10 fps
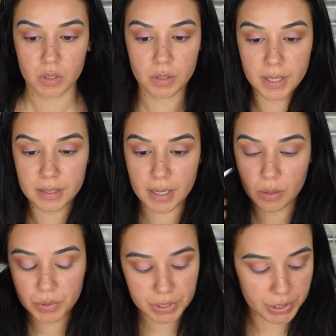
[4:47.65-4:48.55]
Okay, now
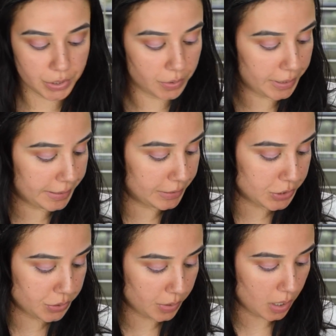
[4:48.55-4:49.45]
we're going to go ahead and
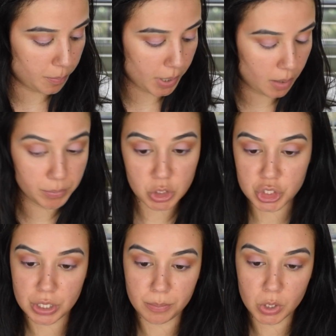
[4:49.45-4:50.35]
do a pop of
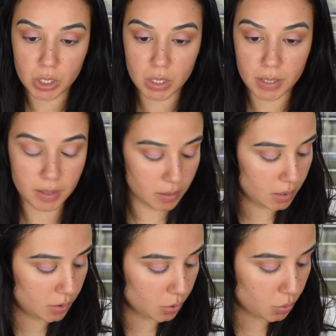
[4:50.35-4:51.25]
shimmer in the
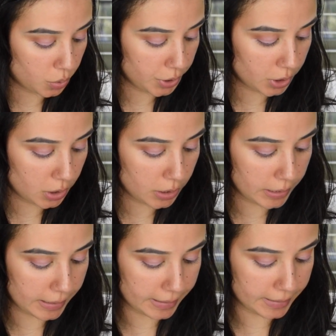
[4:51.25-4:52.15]
inner corner,
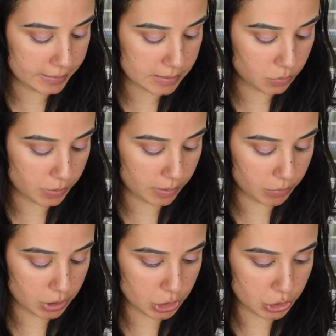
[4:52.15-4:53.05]
and what I'm
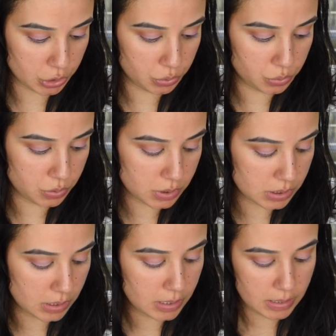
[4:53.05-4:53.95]
going to use
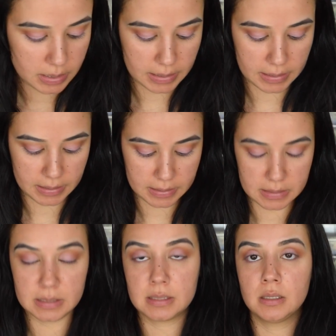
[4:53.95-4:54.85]

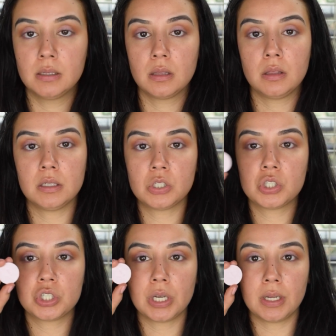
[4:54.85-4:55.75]
is this
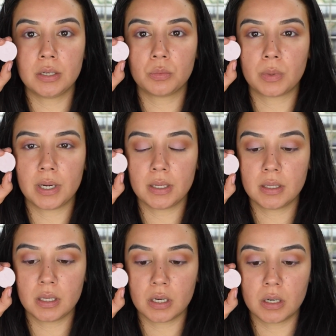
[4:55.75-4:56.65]
shade right
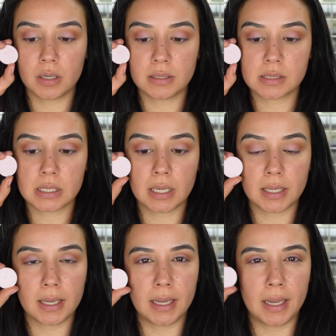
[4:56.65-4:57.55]
here. It's like
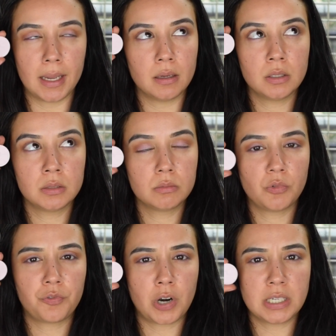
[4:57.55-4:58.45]
a
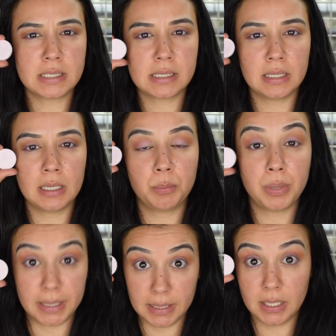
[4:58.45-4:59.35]
frosty
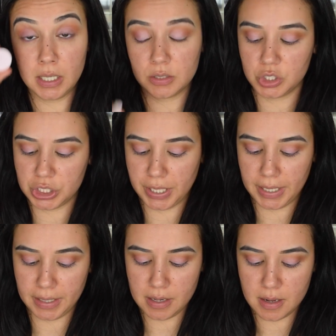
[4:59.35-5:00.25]
pink
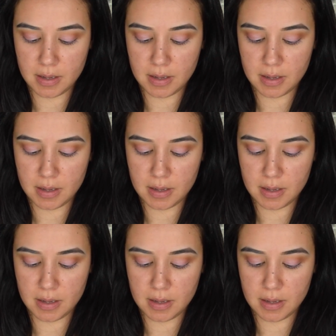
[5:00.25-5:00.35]
shade,